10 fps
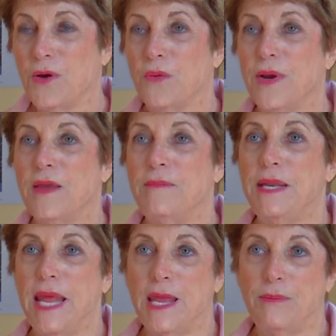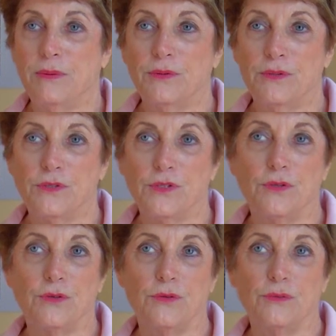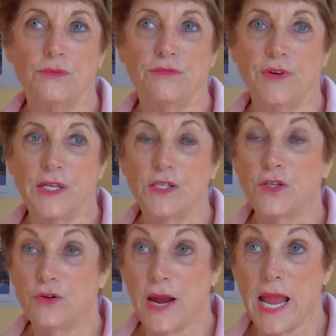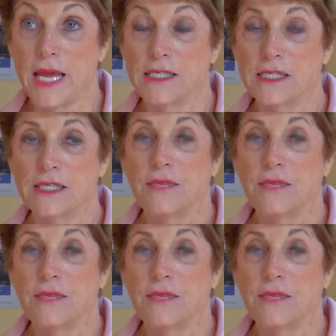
we have been able to fund a grant